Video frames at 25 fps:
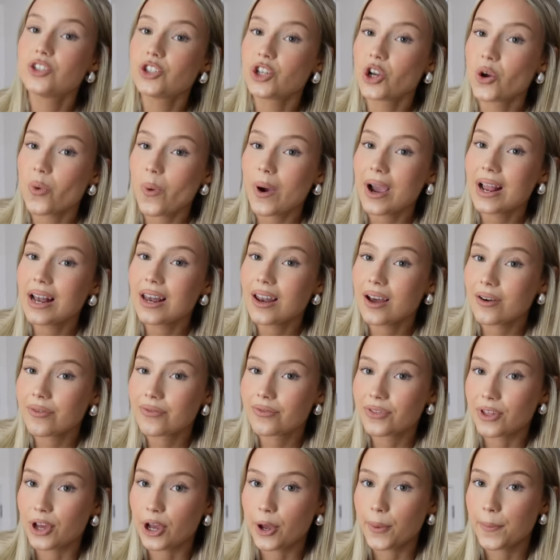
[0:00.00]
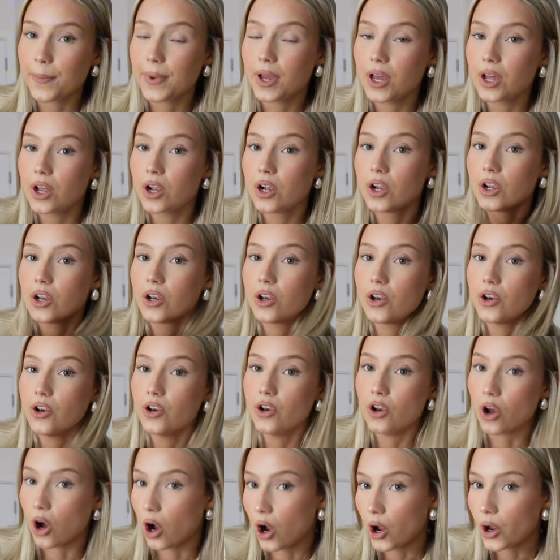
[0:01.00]
Do I love them?
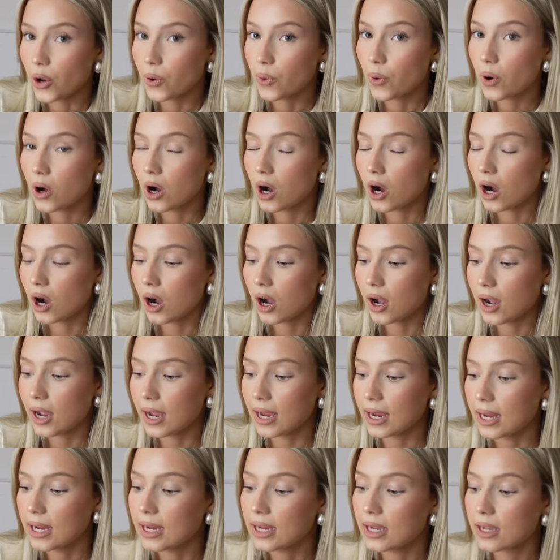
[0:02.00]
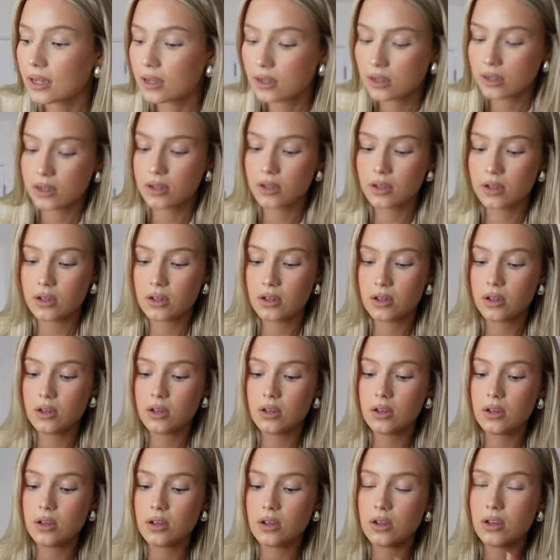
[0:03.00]
No.
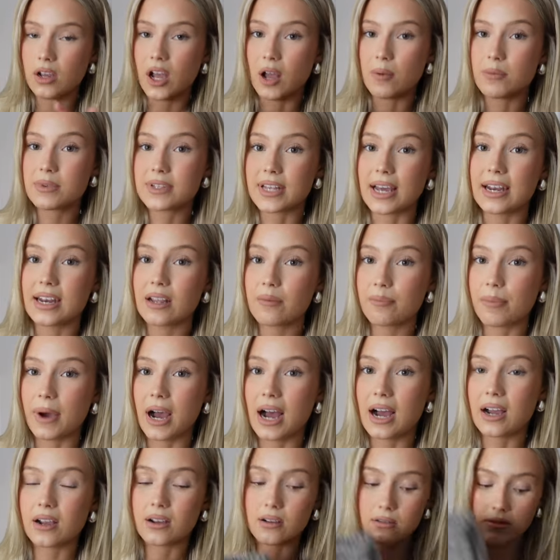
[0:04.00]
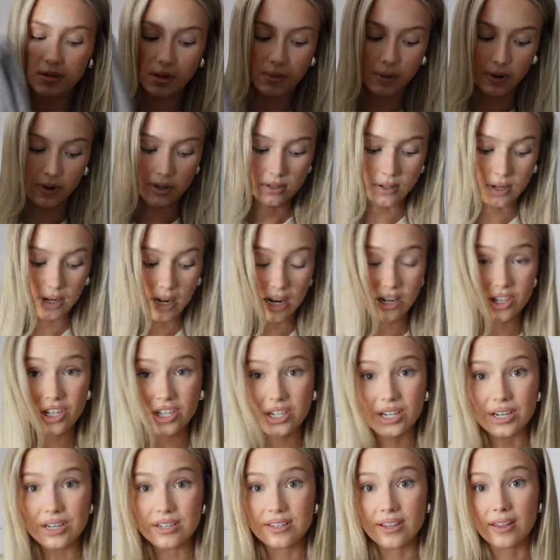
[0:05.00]
I'm sending back, to be honest, I actually
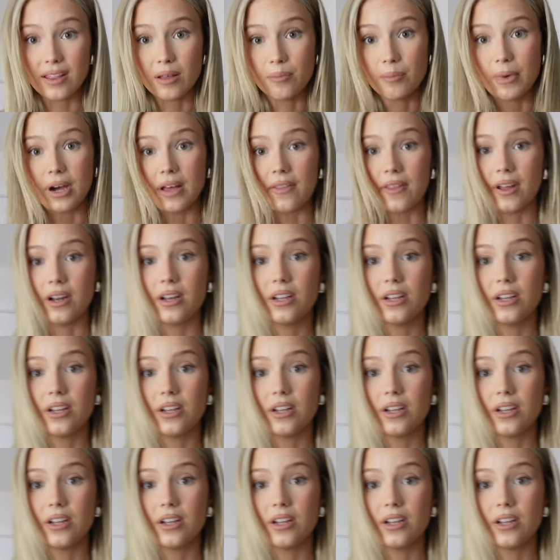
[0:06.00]
need to send them back. They're